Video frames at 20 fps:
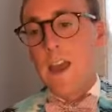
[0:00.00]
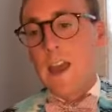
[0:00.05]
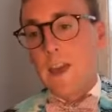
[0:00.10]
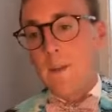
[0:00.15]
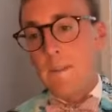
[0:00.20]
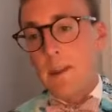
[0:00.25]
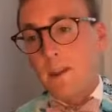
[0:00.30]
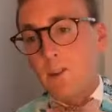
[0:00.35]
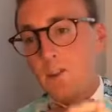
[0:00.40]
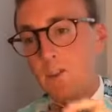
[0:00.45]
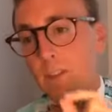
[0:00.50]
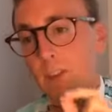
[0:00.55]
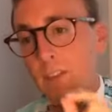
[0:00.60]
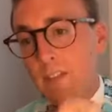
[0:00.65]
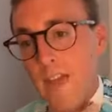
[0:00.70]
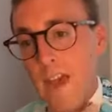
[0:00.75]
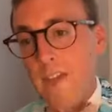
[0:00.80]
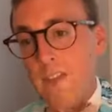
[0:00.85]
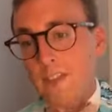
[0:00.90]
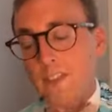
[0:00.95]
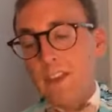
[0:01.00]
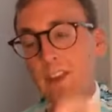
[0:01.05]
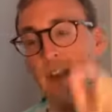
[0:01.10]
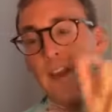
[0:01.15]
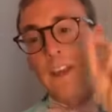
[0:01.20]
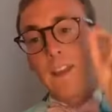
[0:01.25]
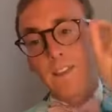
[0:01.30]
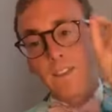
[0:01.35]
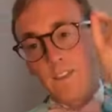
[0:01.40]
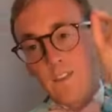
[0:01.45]
And make sure that that
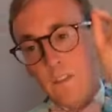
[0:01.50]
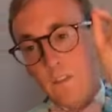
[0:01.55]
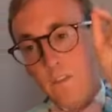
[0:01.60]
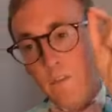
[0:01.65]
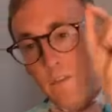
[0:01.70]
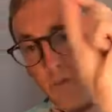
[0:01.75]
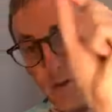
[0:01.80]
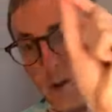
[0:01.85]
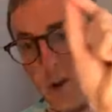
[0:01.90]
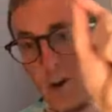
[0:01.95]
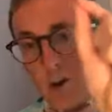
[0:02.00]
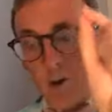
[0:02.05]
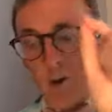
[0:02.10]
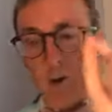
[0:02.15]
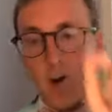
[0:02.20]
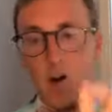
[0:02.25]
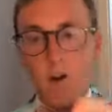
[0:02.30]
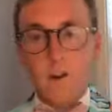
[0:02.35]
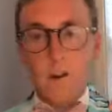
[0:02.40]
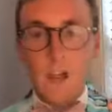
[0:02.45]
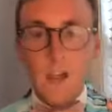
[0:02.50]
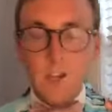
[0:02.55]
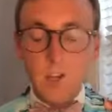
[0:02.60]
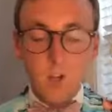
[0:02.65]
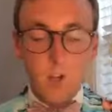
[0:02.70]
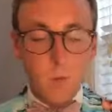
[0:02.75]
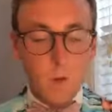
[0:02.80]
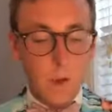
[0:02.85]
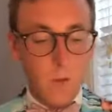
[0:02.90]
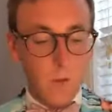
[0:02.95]
thing is in the front yard.
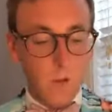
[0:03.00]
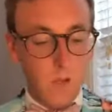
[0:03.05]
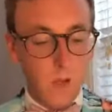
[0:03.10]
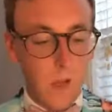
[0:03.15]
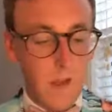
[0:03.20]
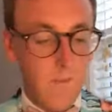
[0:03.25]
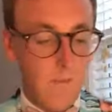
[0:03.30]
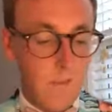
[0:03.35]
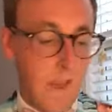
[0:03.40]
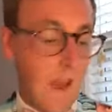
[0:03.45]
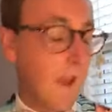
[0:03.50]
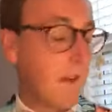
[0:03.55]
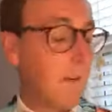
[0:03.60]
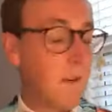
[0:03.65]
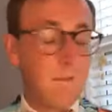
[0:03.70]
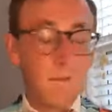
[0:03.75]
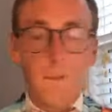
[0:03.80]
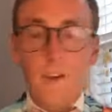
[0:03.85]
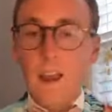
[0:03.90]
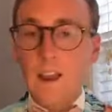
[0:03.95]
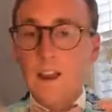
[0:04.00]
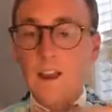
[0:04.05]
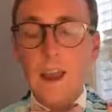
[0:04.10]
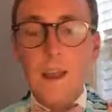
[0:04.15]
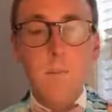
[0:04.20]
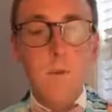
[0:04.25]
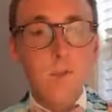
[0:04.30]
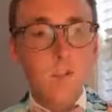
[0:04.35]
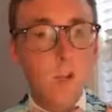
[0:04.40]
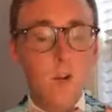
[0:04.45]
HOA will love that. Invite
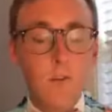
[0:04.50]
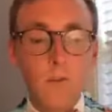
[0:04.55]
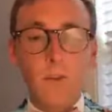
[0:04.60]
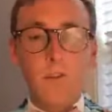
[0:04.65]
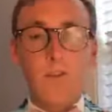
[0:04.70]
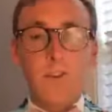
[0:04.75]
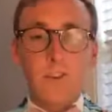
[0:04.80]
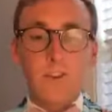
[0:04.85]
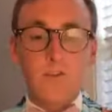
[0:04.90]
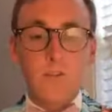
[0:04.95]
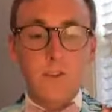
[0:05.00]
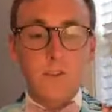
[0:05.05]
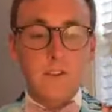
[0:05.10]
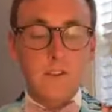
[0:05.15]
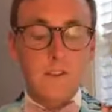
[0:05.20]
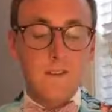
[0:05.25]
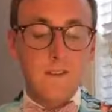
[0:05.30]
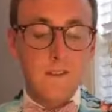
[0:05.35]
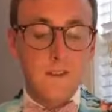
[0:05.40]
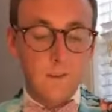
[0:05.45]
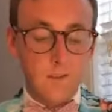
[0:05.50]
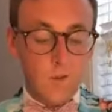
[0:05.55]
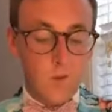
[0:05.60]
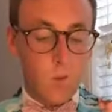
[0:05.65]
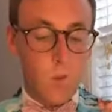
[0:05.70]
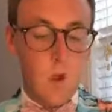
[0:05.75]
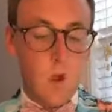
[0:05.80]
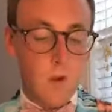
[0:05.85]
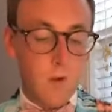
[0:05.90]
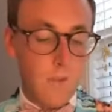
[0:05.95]
neighbors over, six foot distance, and they're
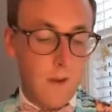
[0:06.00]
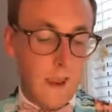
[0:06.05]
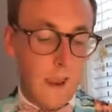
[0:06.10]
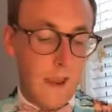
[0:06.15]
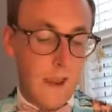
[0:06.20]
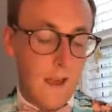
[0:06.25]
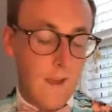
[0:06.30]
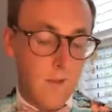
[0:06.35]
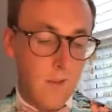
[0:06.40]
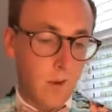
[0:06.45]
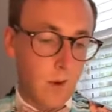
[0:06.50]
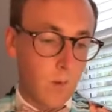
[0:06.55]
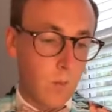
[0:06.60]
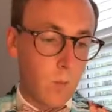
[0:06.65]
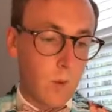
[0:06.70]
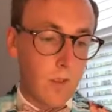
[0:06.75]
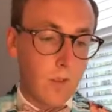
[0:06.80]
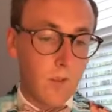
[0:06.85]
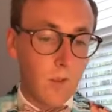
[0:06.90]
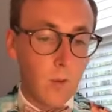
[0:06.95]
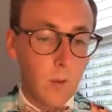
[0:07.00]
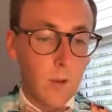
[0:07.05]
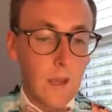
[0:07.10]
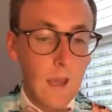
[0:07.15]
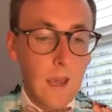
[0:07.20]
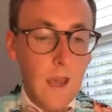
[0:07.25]
welcome to hang out there with you.